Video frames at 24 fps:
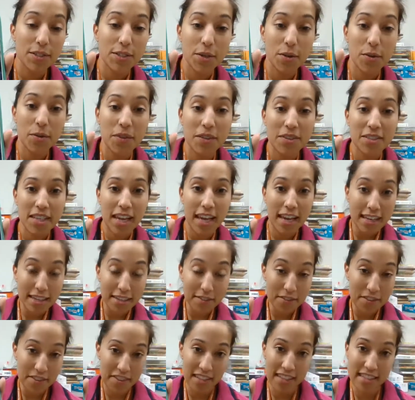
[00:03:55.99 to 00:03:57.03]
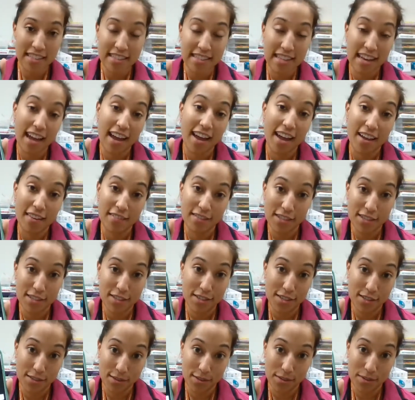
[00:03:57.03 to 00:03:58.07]
So there's 8 different things that I have to
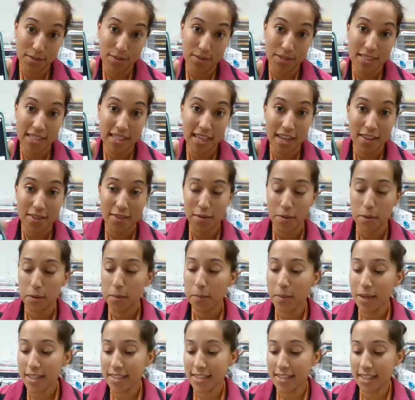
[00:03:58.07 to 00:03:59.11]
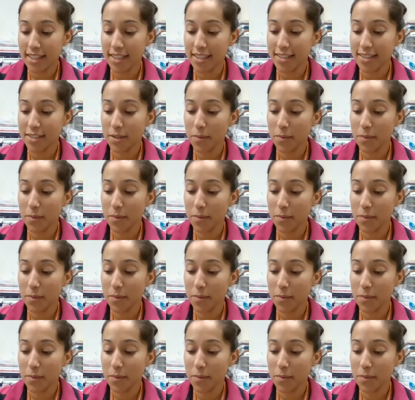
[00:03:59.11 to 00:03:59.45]
do to get through basics.